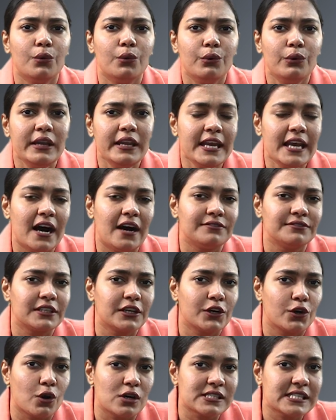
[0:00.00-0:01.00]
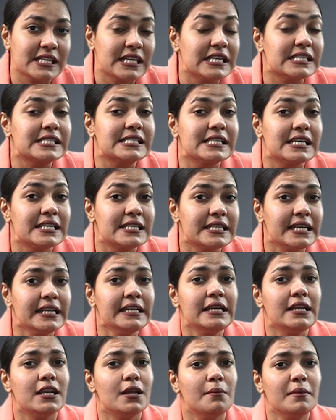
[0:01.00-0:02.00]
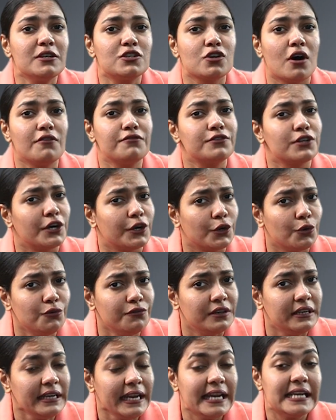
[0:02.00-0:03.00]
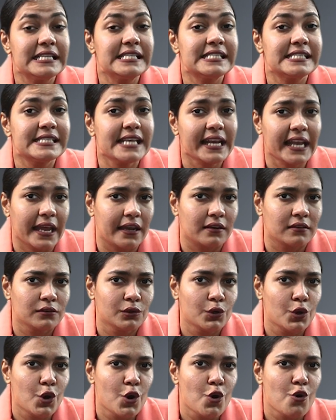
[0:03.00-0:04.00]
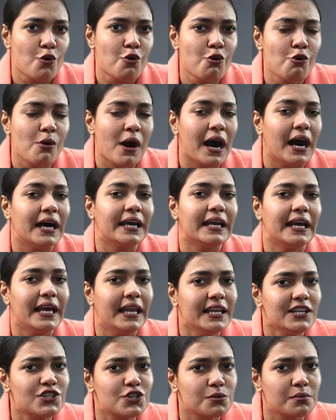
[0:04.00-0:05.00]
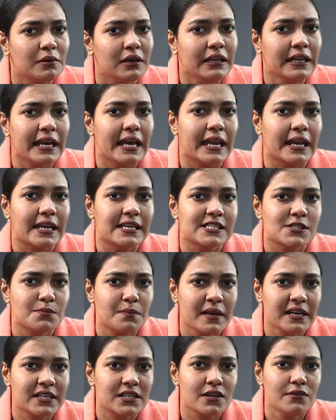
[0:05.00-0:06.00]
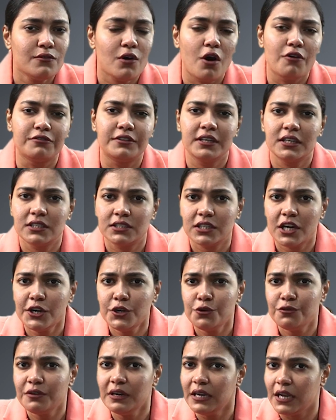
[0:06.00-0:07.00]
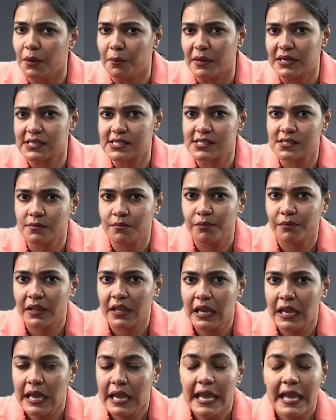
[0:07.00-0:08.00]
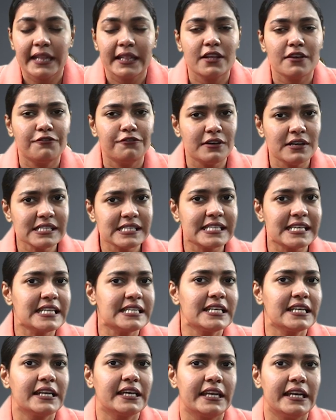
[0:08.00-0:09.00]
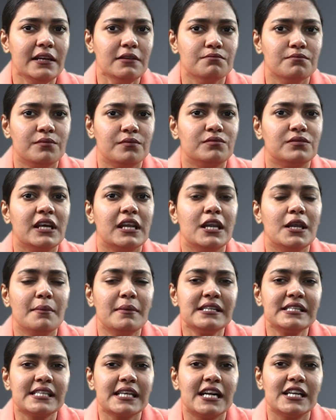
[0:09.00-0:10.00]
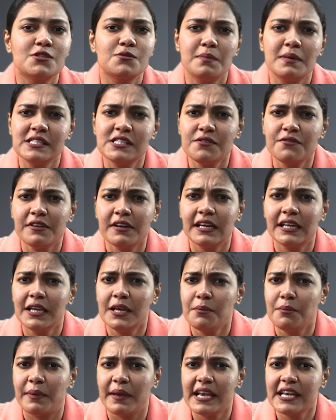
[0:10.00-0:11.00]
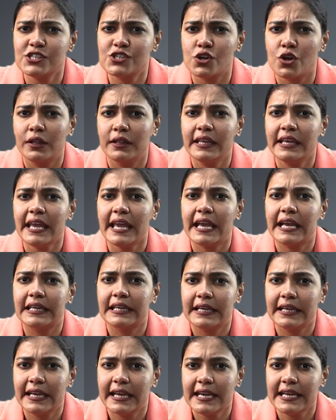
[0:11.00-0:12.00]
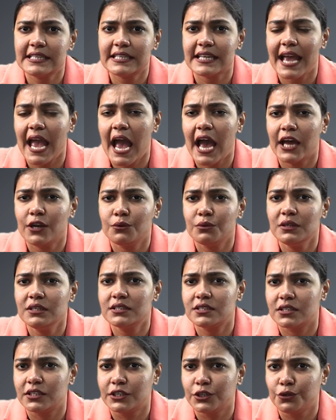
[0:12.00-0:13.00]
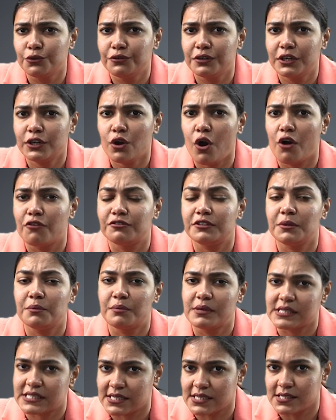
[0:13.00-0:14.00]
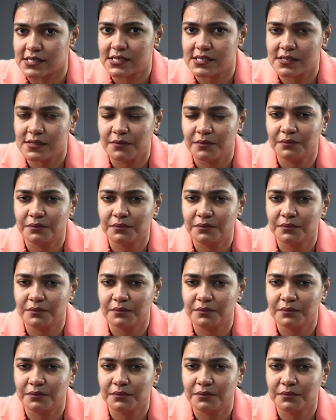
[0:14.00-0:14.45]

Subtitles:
only after crossing a certain limit of turnover, and second, who are eligible irrespective of their turnover limits. In the first category, the limits are specifically based on the aggregate annual turnover of the business.